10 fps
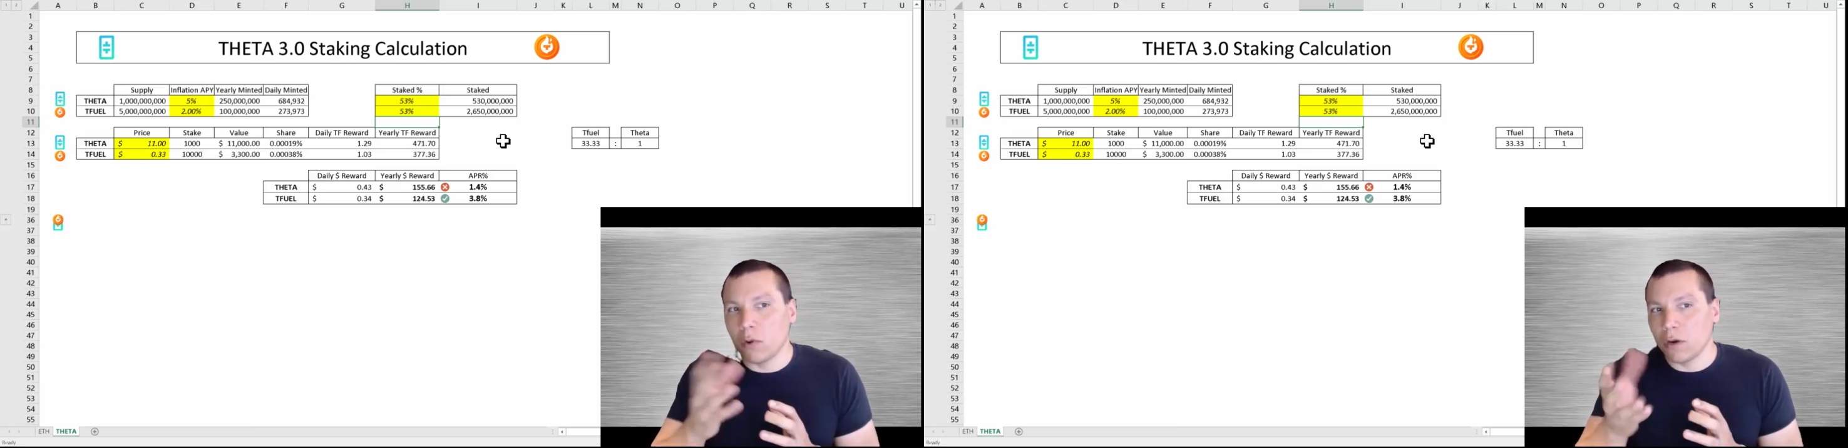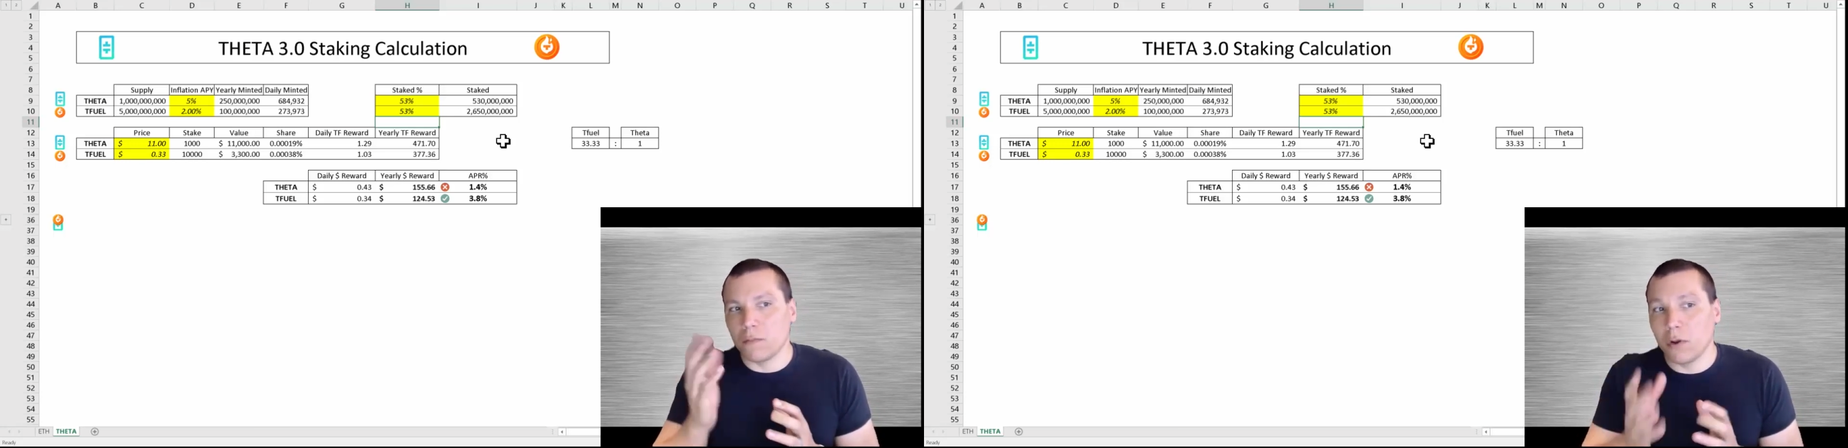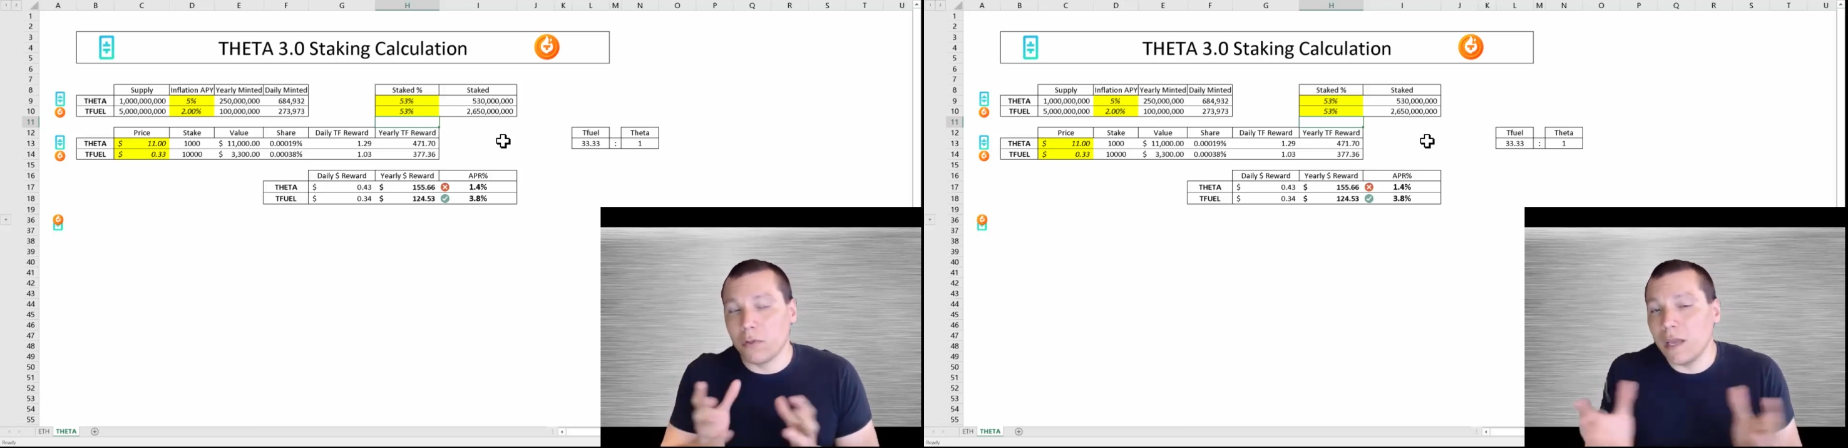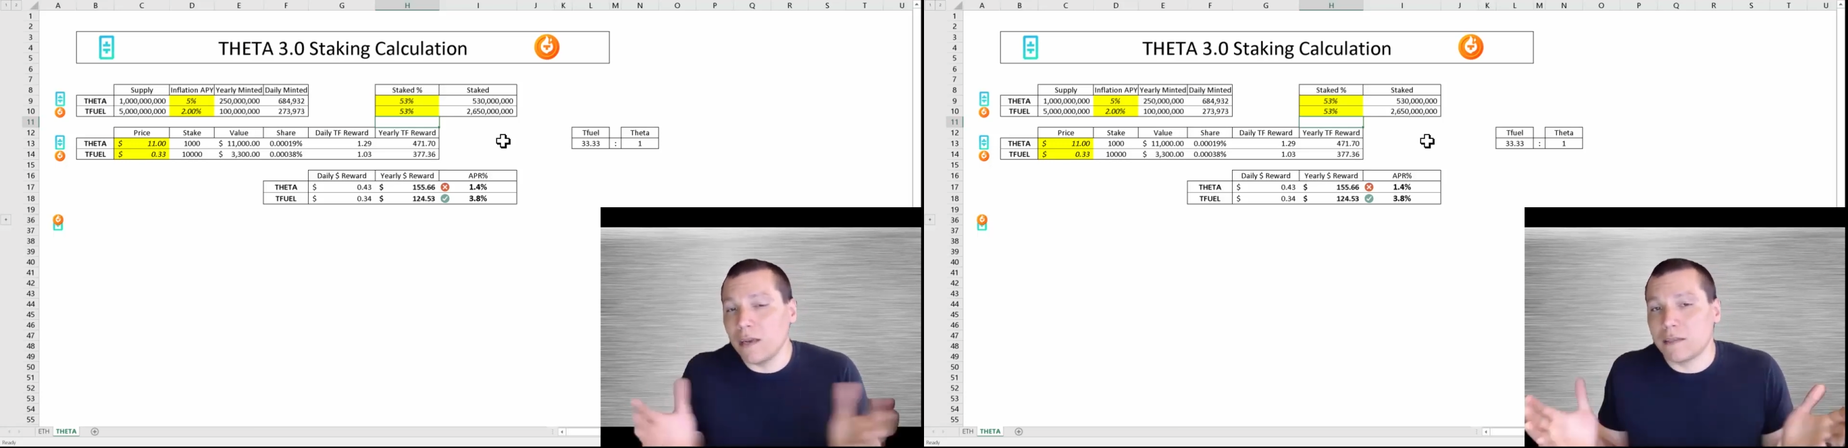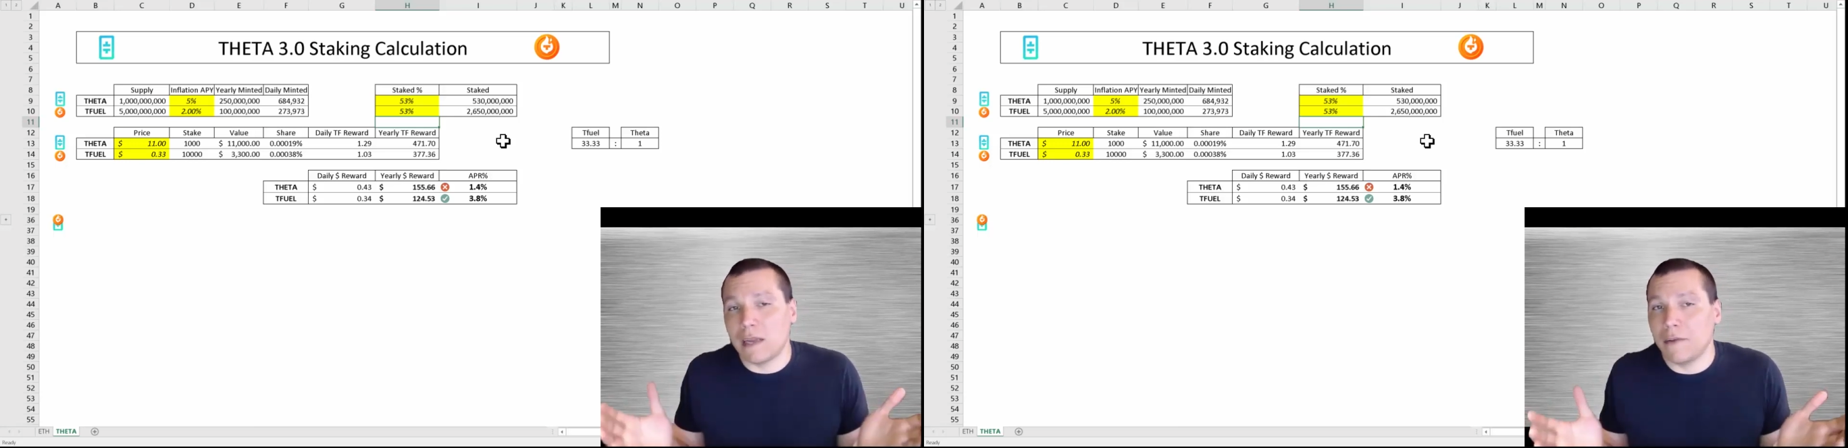where
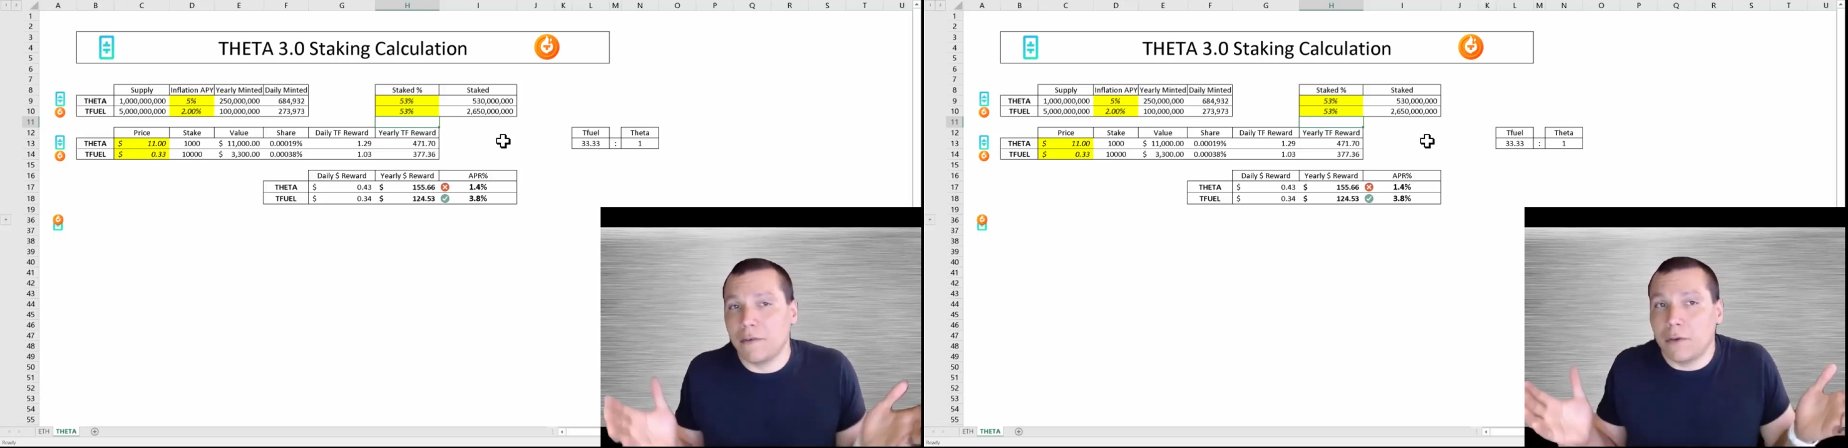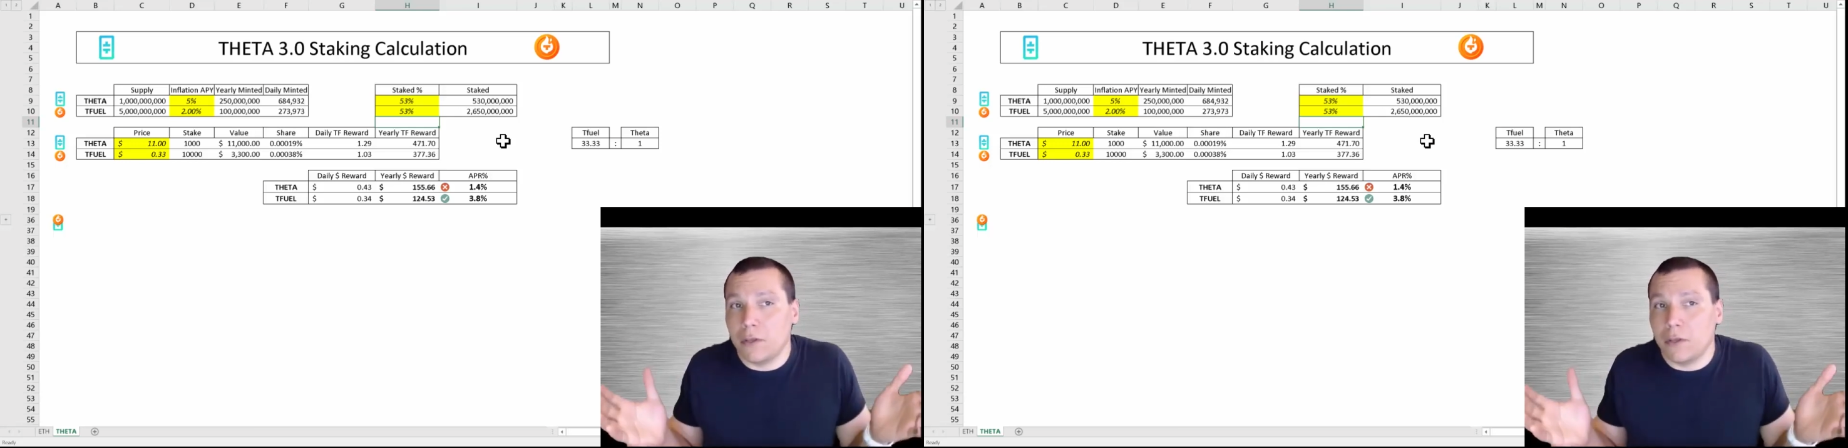Theta doesn't have any